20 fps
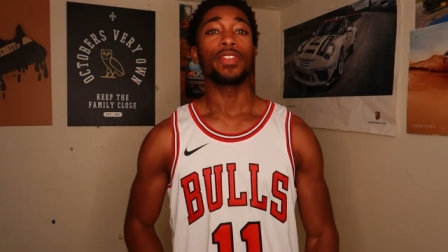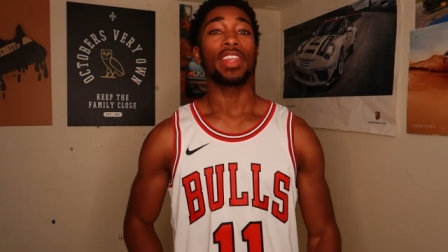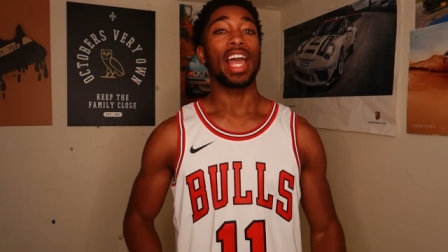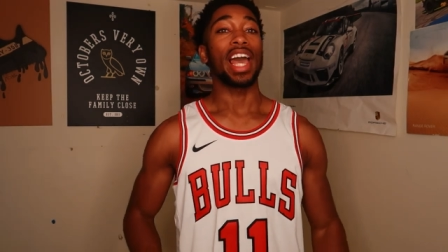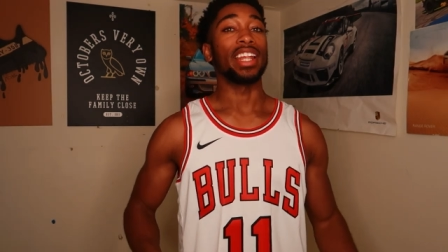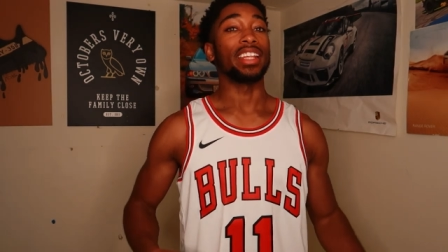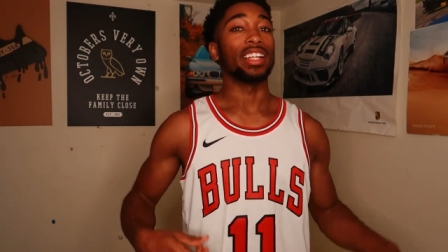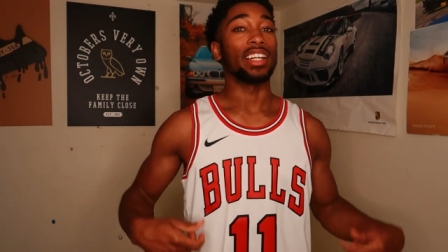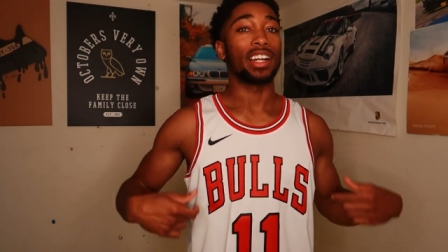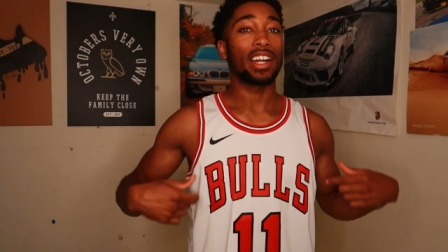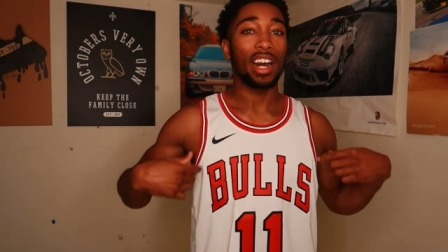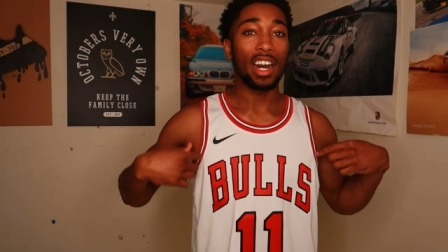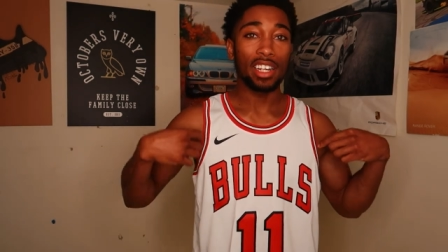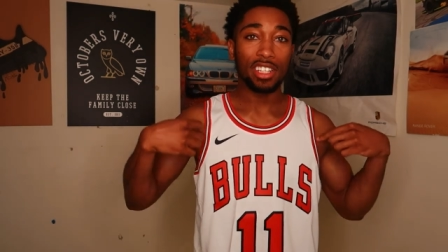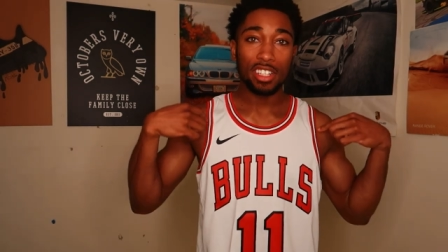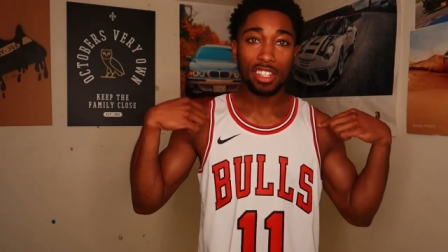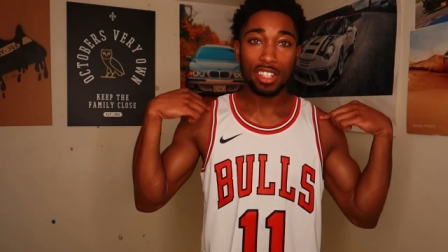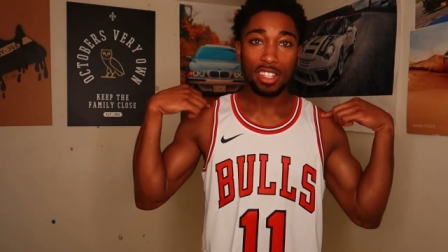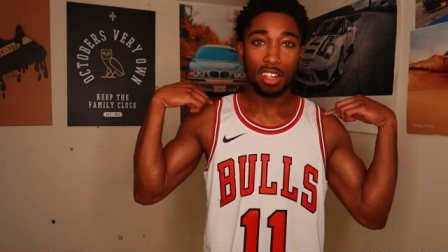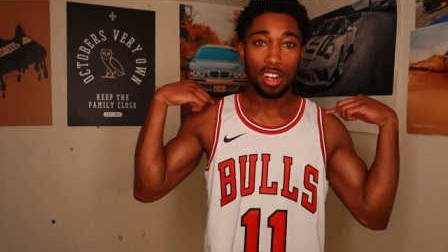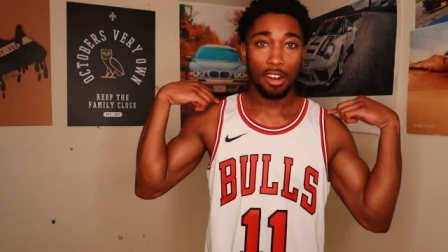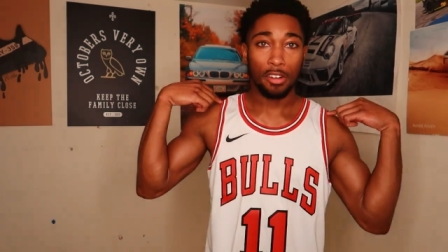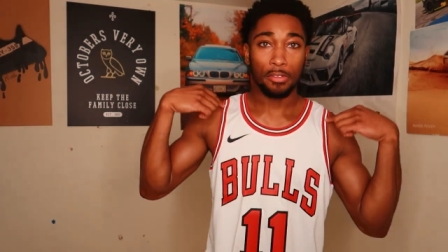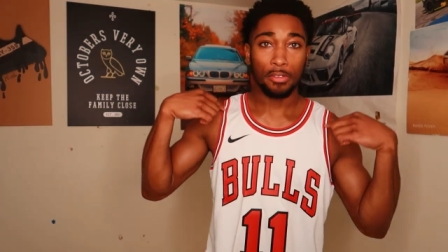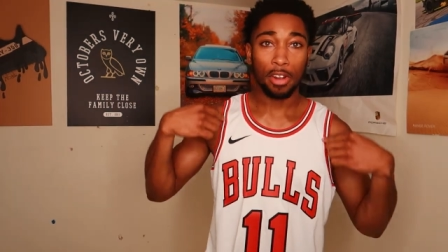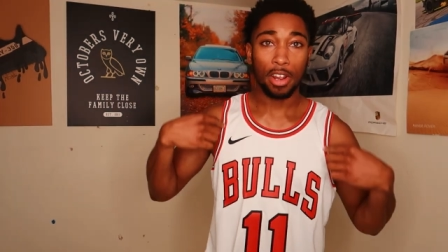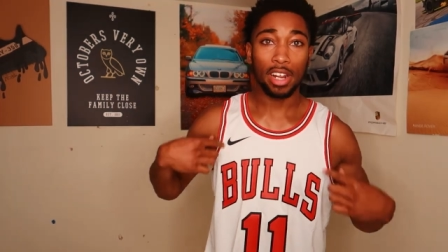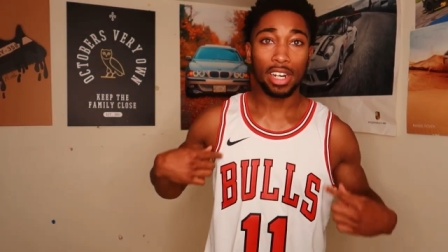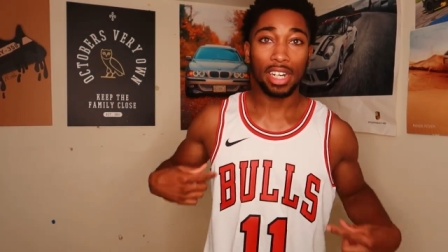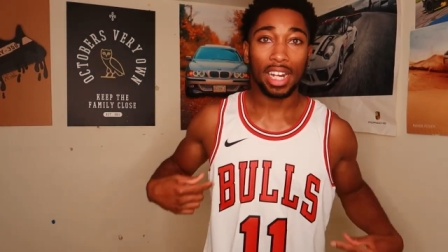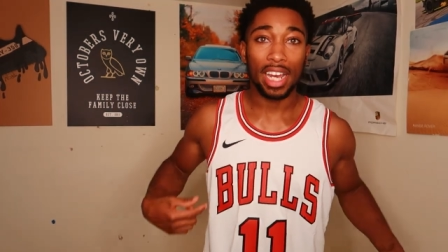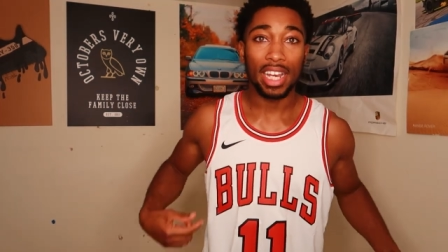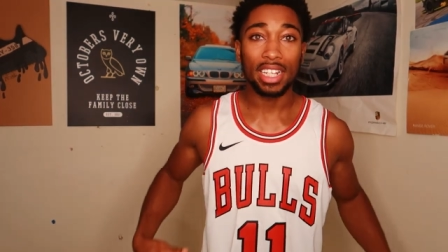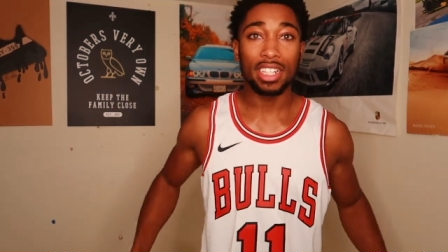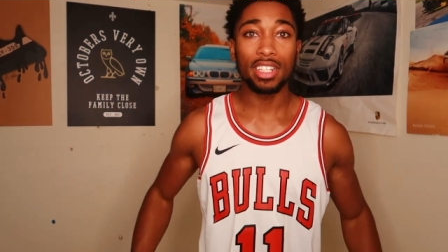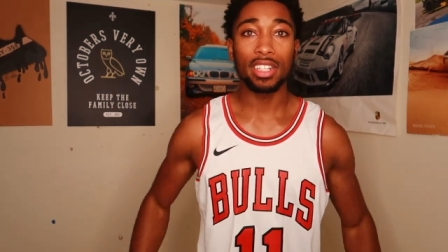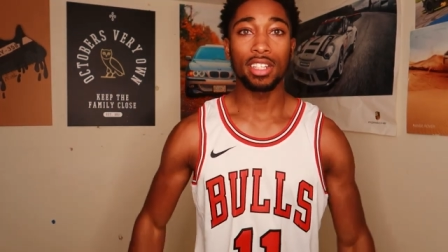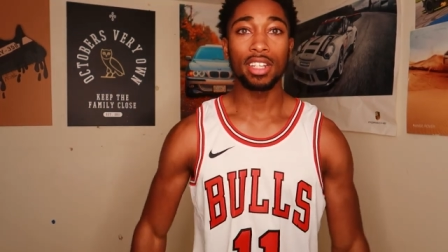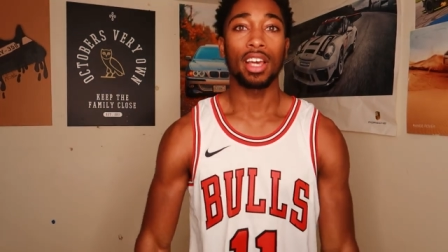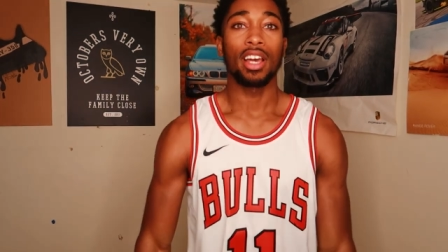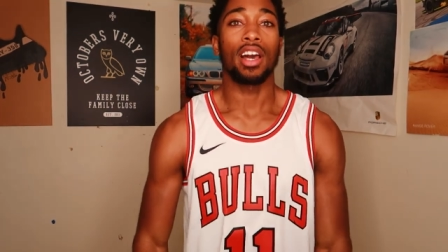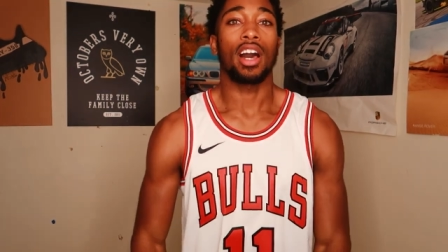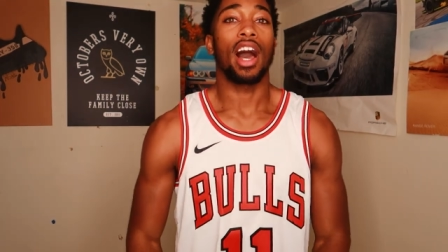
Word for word: And the cuts are very nice